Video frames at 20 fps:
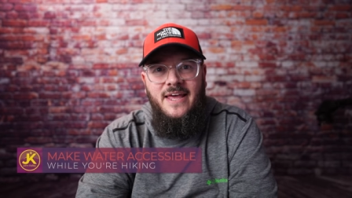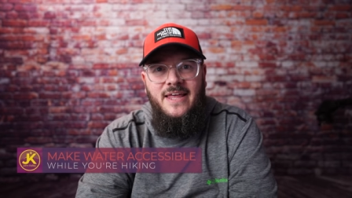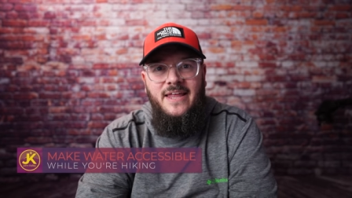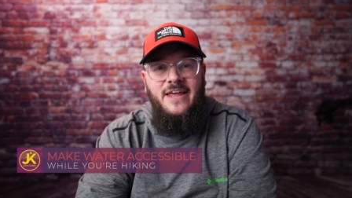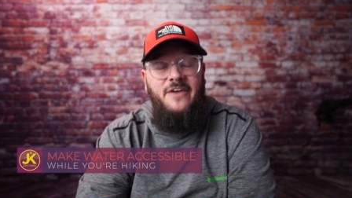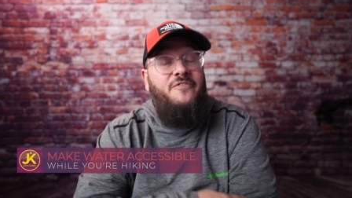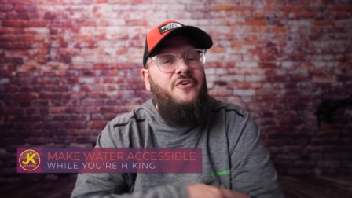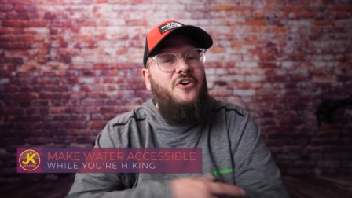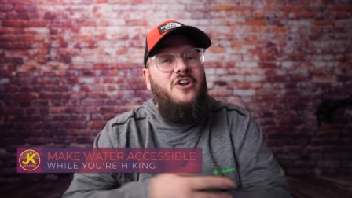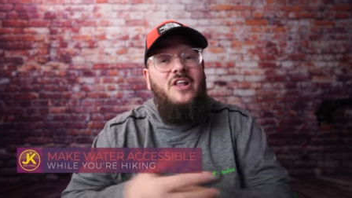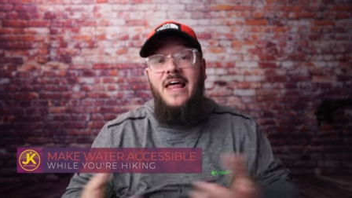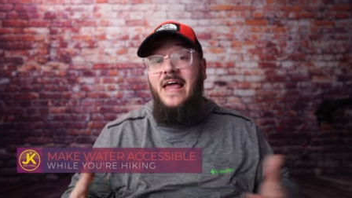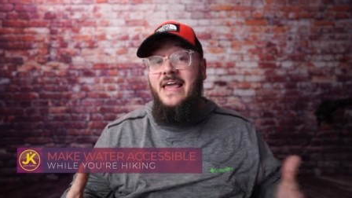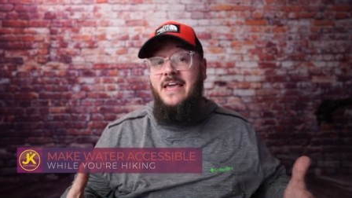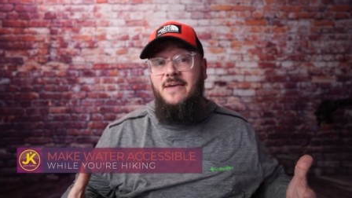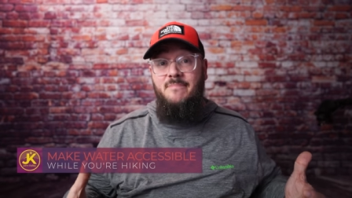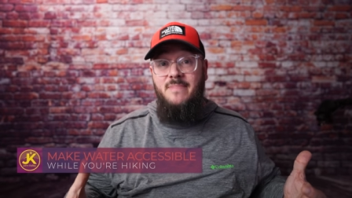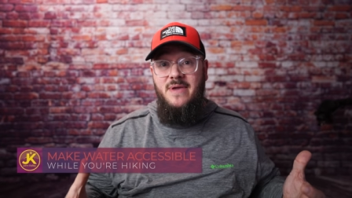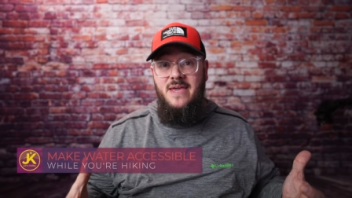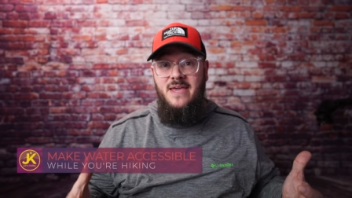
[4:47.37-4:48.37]
If you're
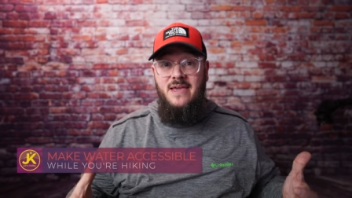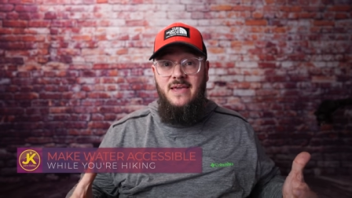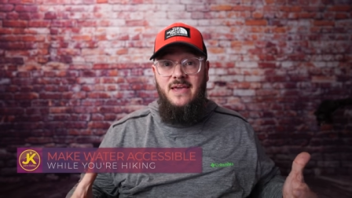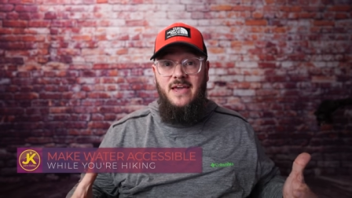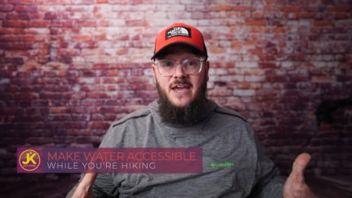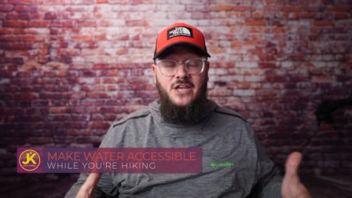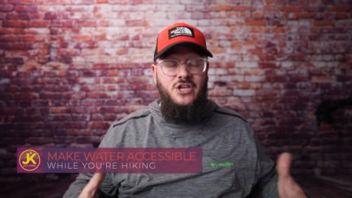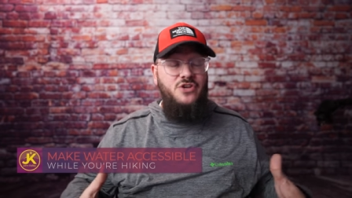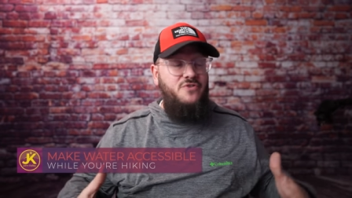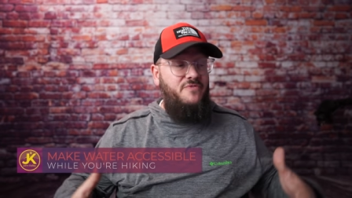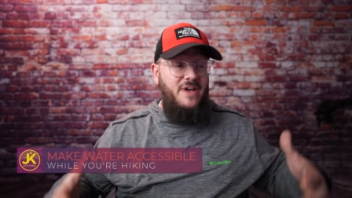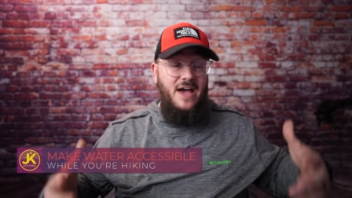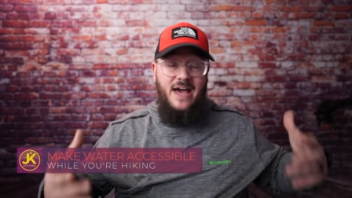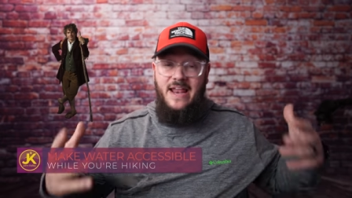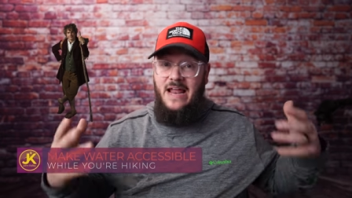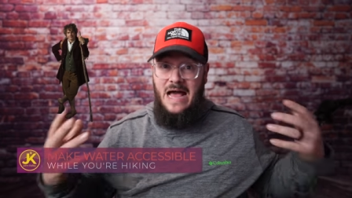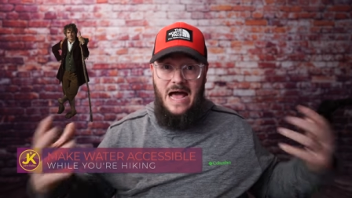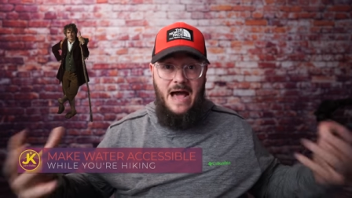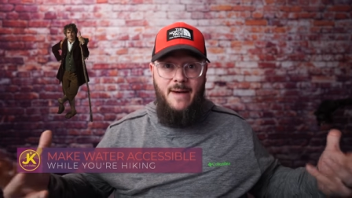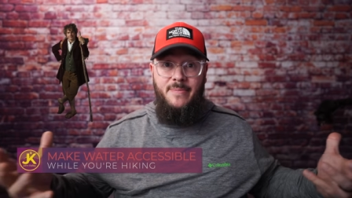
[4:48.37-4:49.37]
like me and you've got
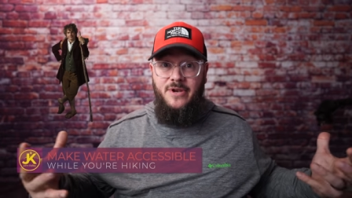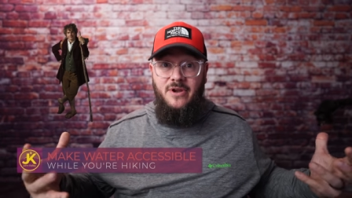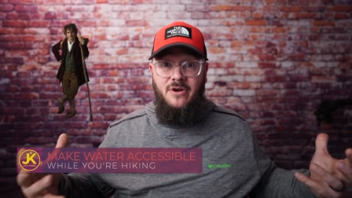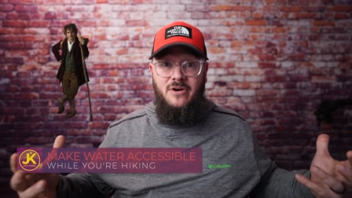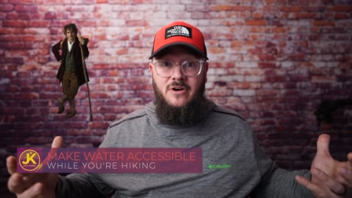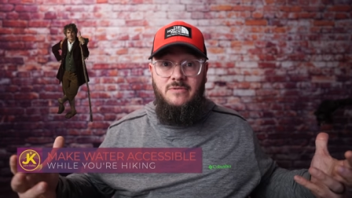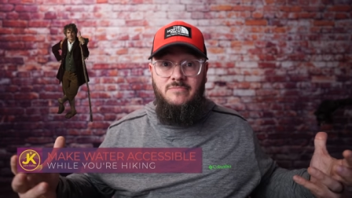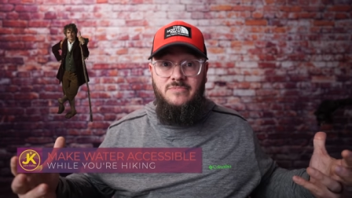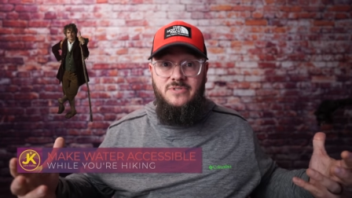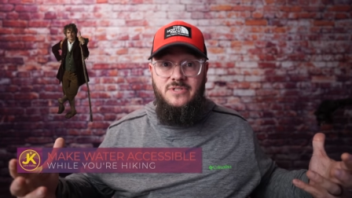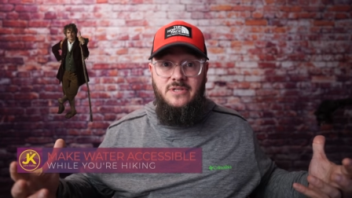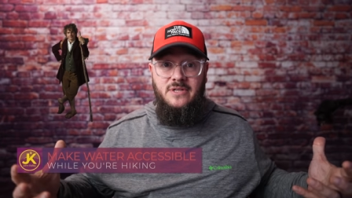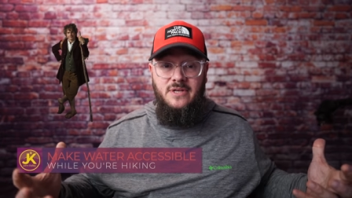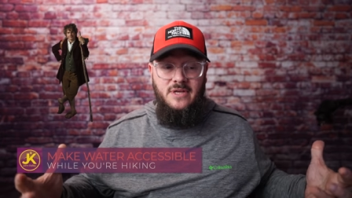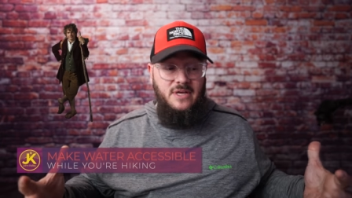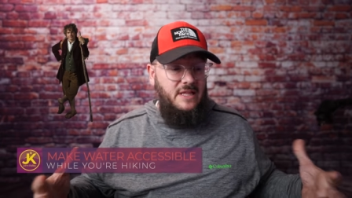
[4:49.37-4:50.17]
hobbit arms,